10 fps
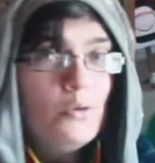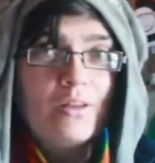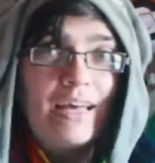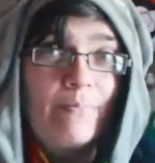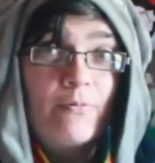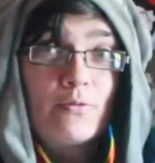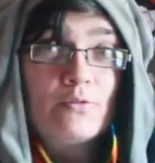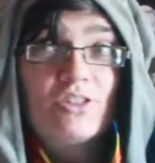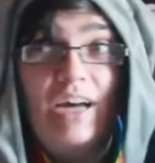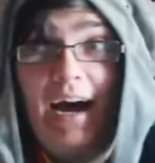Who Leapt Through
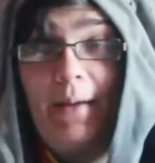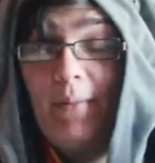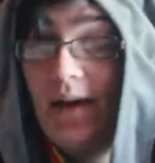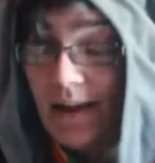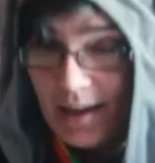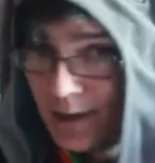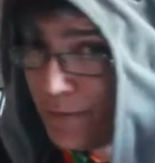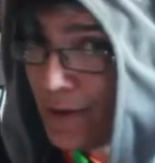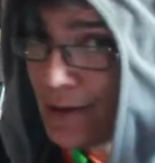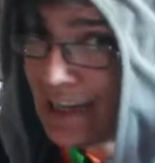Time.
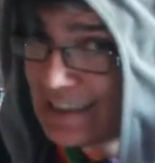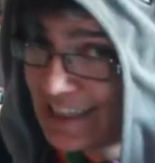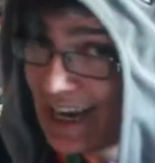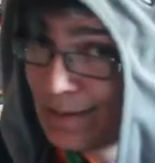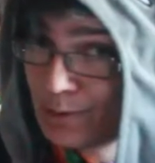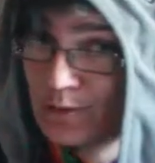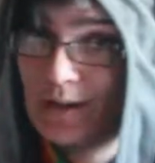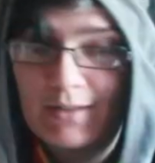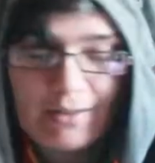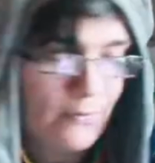If you like time
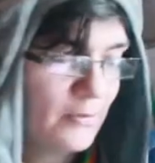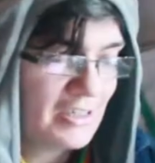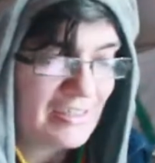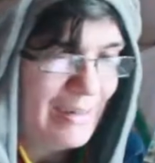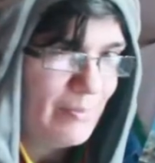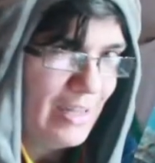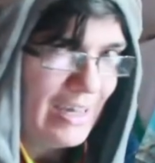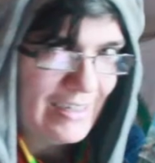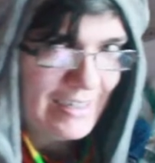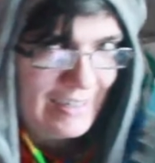travel, for example,
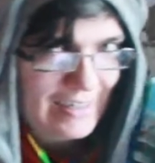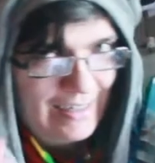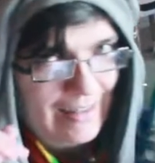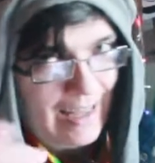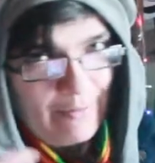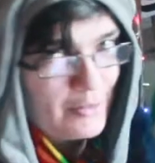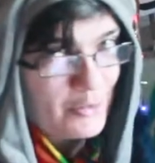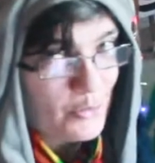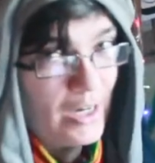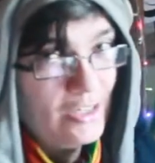like in Life is
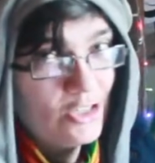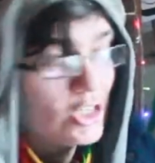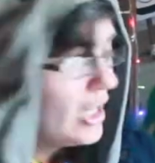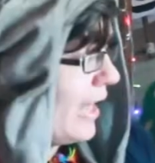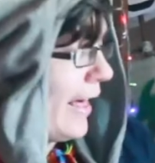Strange,